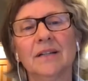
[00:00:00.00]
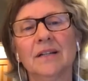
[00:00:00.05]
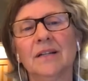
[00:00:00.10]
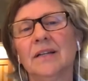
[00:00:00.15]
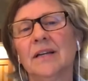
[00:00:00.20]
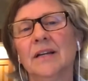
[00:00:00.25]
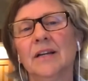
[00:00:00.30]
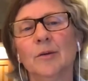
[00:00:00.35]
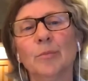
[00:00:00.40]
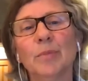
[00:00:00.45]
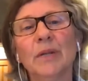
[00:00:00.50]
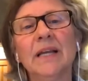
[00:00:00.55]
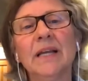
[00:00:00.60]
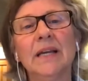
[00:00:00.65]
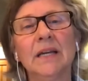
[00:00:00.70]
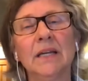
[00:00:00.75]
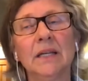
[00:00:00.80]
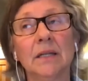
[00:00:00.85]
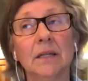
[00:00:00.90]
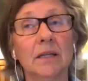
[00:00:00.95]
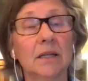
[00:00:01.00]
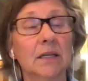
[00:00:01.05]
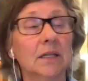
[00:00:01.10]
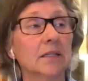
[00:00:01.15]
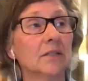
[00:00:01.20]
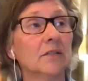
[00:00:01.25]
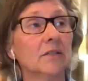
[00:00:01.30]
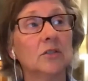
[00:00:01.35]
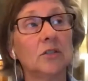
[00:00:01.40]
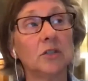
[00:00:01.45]
care plan
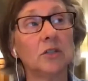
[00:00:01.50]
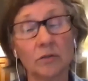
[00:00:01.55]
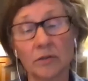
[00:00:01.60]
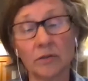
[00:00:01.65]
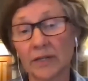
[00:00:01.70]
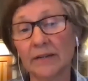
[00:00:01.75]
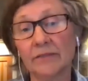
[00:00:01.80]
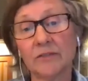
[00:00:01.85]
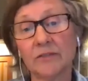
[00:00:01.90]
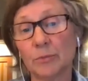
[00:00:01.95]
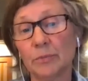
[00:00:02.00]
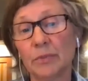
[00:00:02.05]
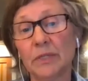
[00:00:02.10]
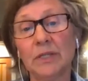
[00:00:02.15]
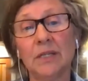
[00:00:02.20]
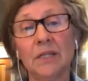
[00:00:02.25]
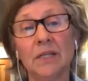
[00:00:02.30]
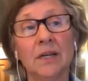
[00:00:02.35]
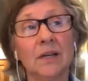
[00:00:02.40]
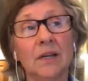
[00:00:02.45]
that don't have to be